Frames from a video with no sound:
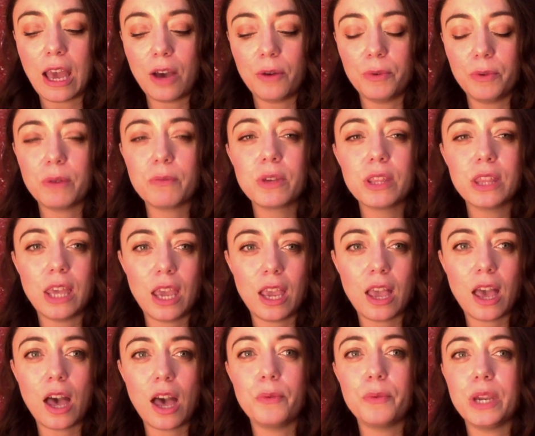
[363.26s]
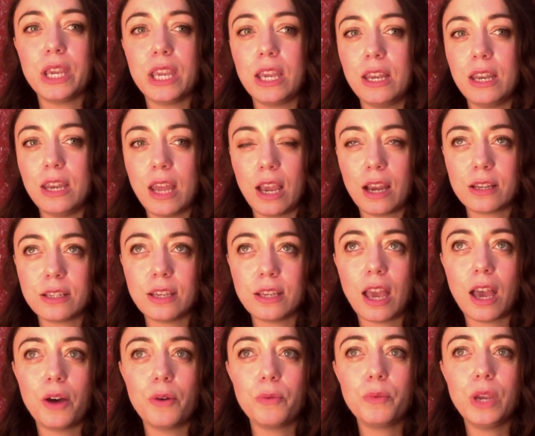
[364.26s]
how we relate, how we connect,
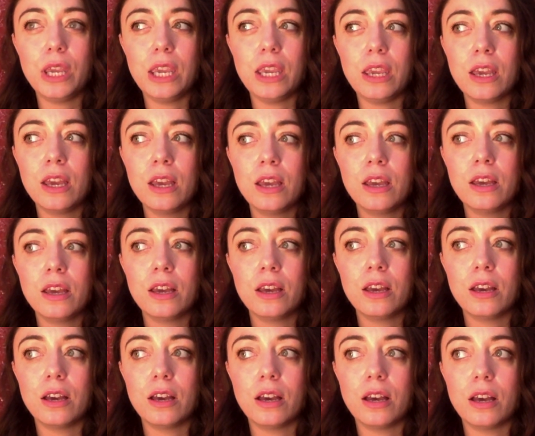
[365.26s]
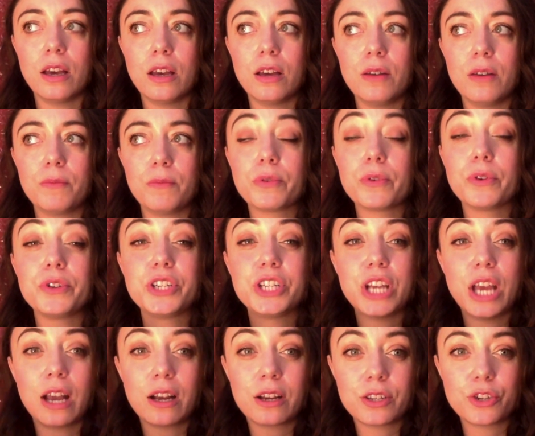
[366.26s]
how we uh,
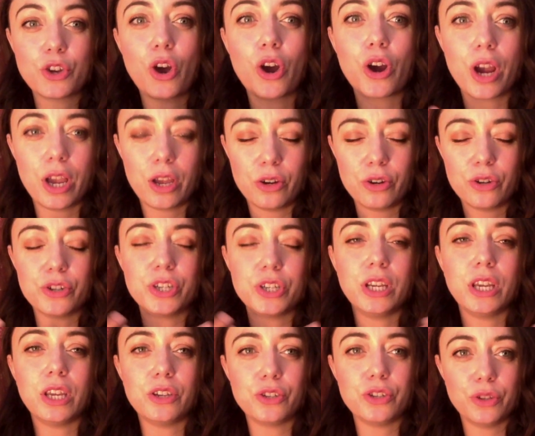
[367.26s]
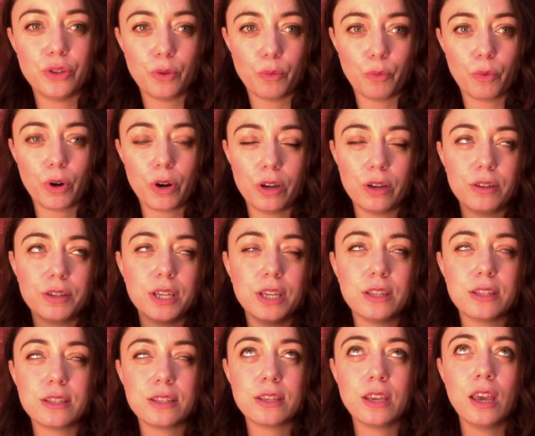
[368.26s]
project our energy into the world.
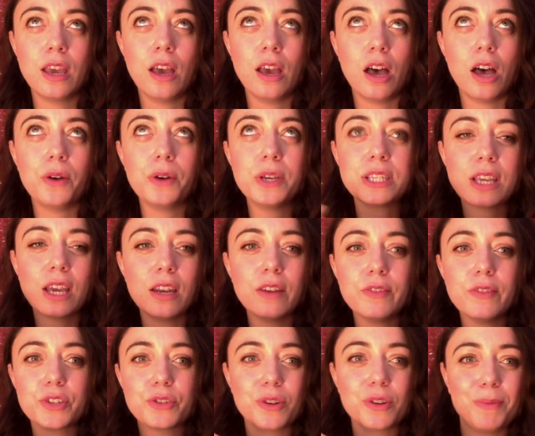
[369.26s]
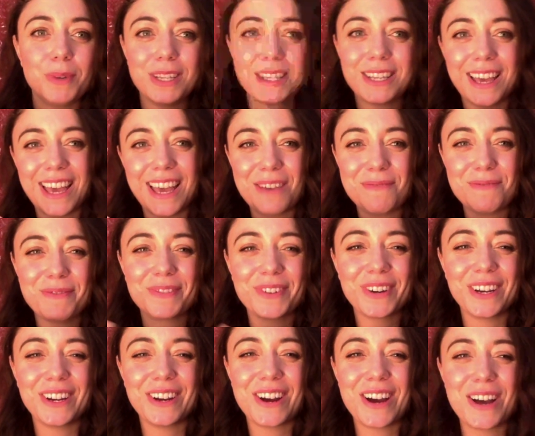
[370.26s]
It's always kind of a trippy time when
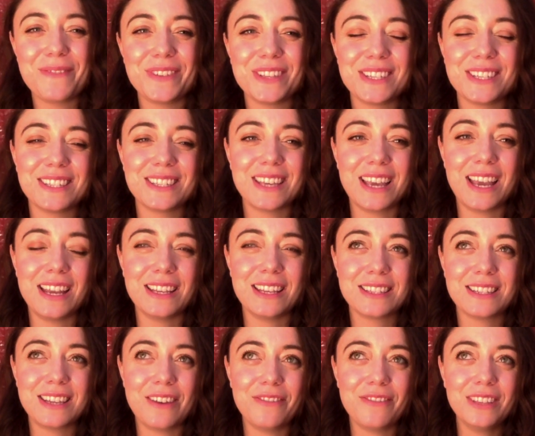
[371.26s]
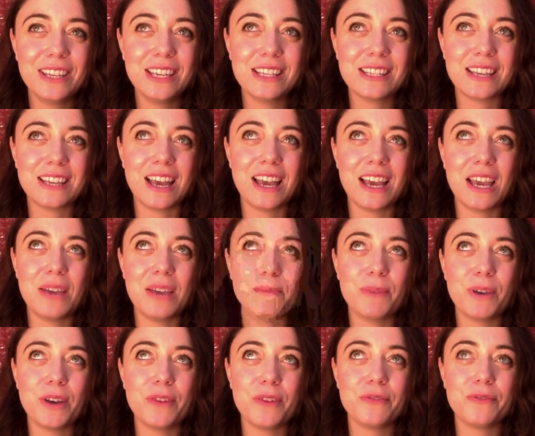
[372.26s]
we're in our opposite sign. It's definitely a
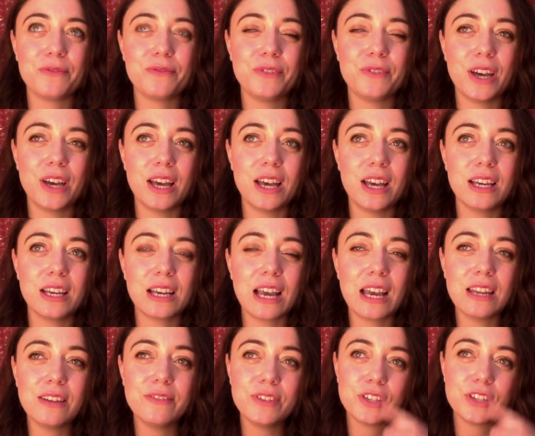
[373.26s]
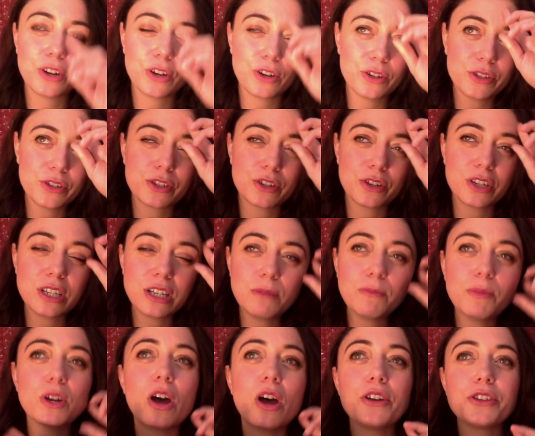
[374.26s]
time of uh, kind of internal
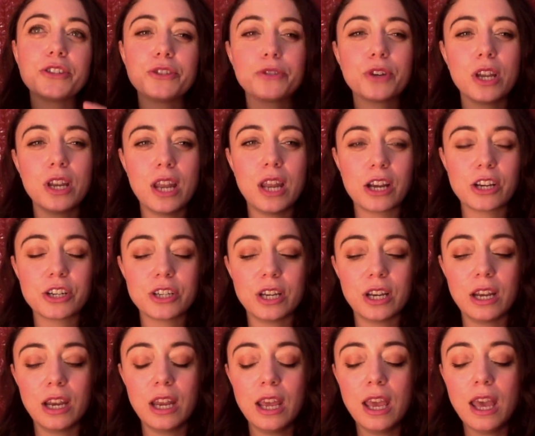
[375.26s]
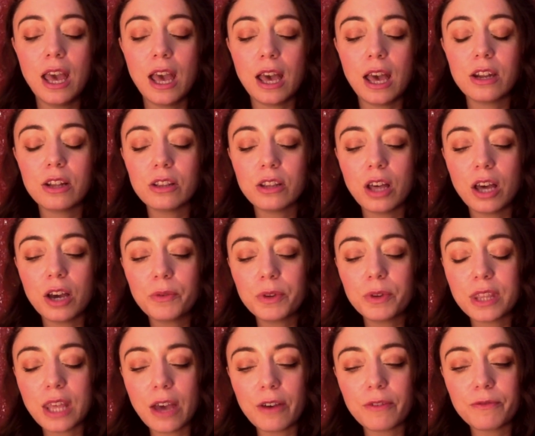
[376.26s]
searching, but also connection. And along
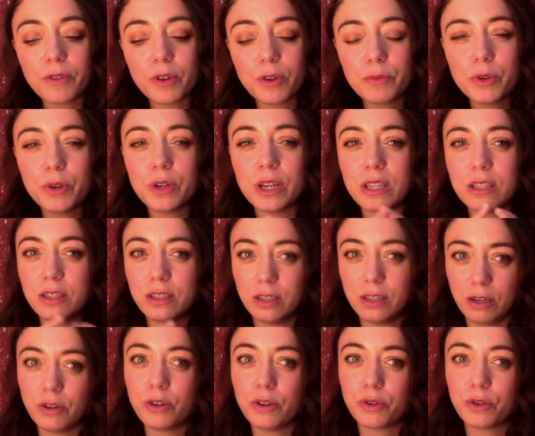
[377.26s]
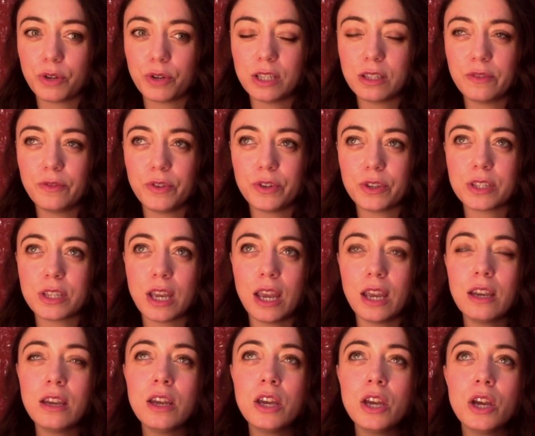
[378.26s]
with that full moon at zero degrees of your
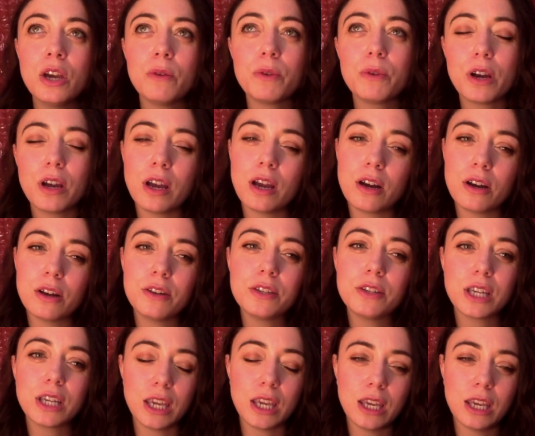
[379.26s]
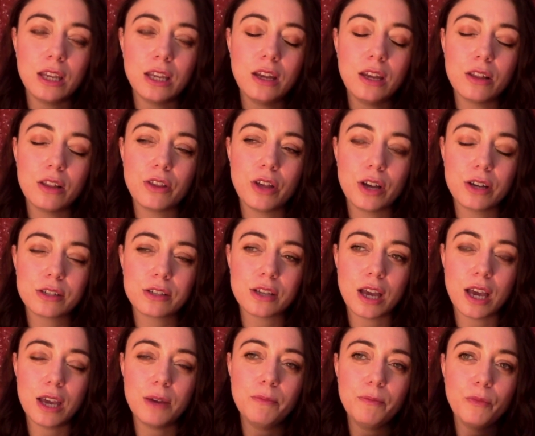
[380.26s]
sign, we are heralding in a long
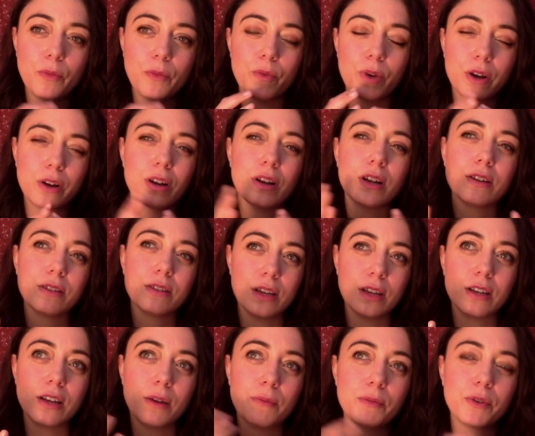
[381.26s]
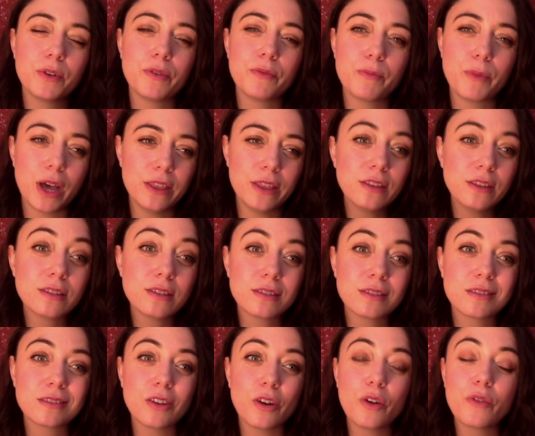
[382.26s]
time or a, a number of
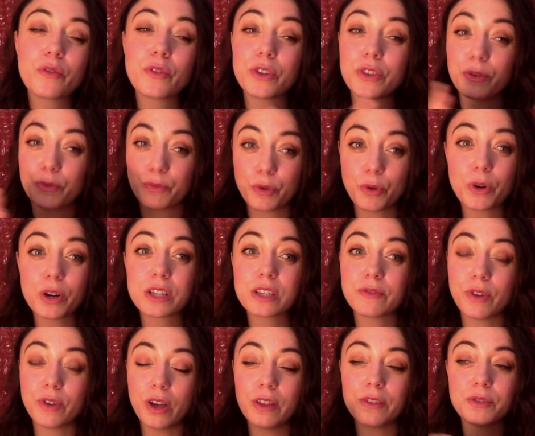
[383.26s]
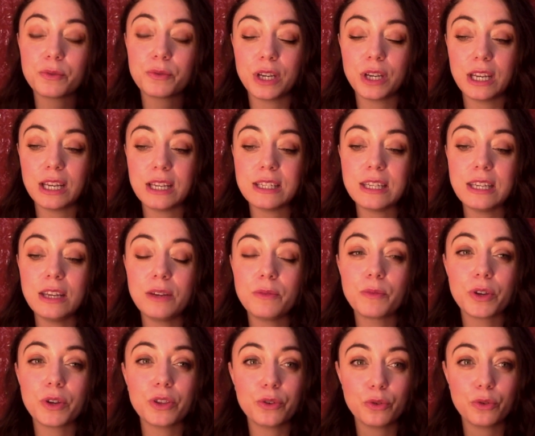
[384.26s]
months over the course of all of
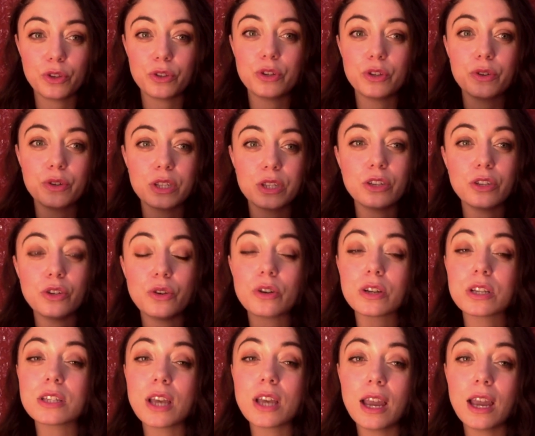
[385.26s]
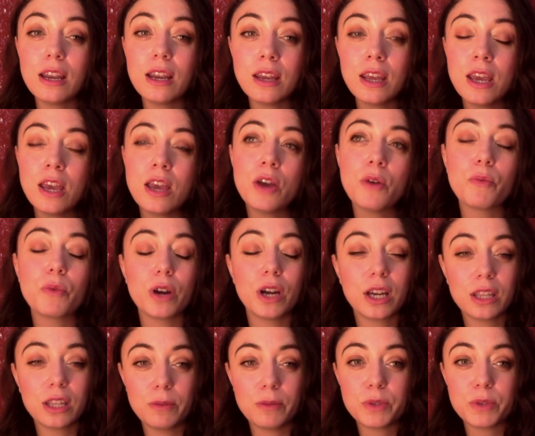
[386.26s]
2019 where the North Node is in your sign, where
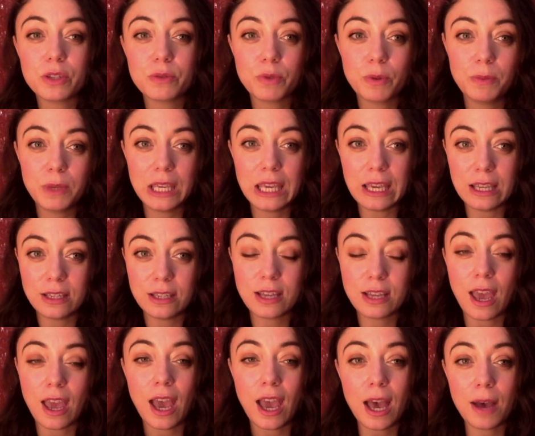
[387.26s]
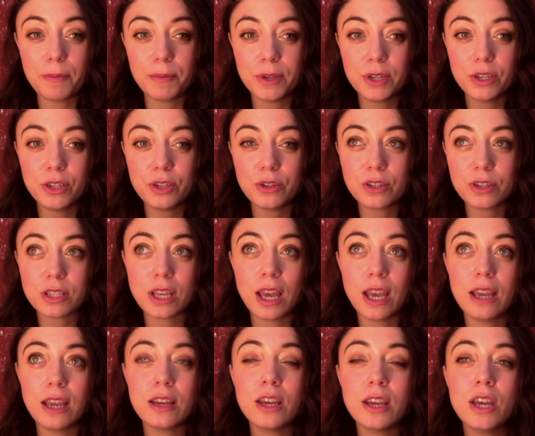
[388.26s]
eclipses will begin to happen in your
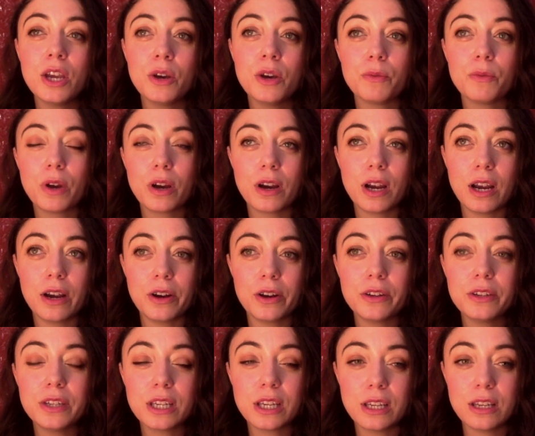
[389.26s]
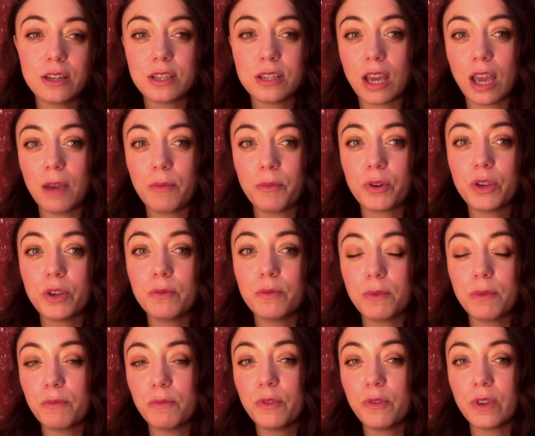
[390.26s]
sign. We are heralding in a time where you'll
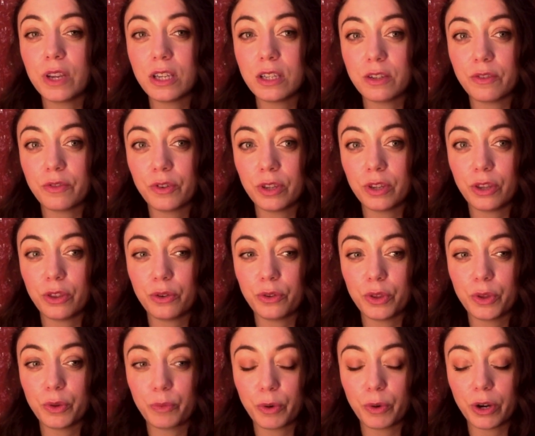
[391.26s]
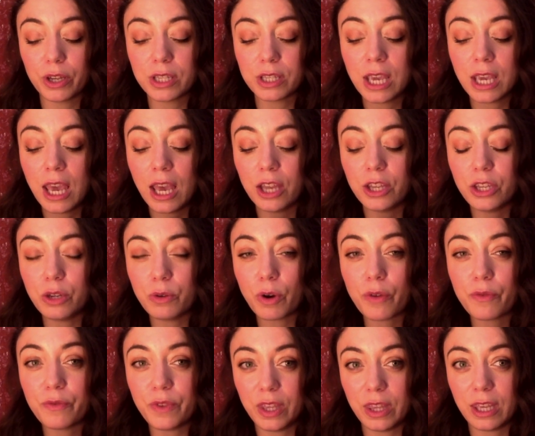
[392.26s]
be moving differently through the world, and you
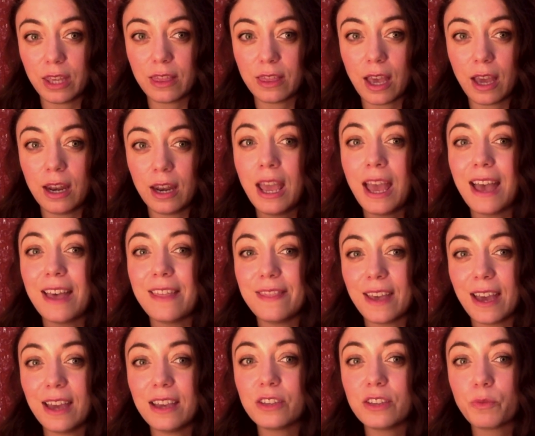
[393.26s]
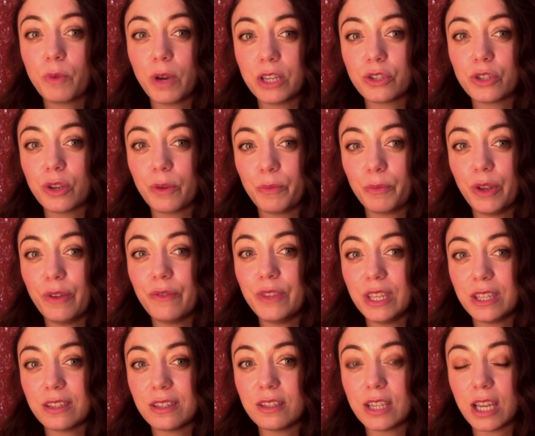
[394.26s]
are feeling that. And that is why so many of
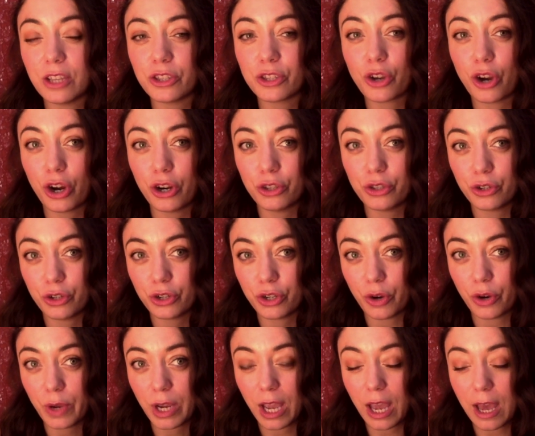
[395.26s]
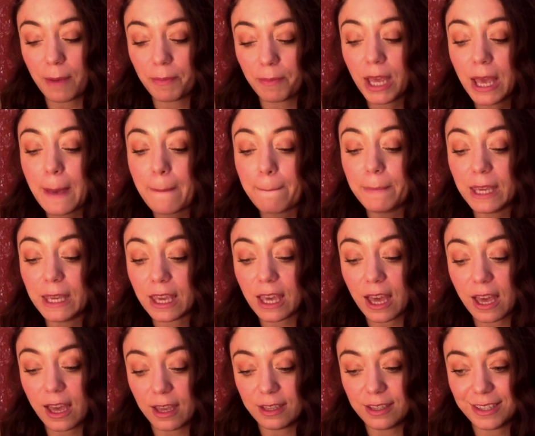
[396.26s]
these intense cards are showing up
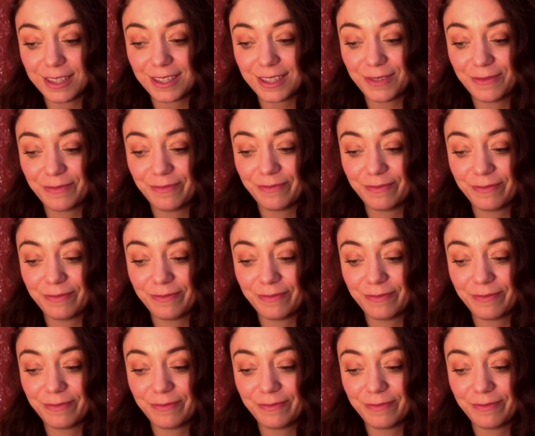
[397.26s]
because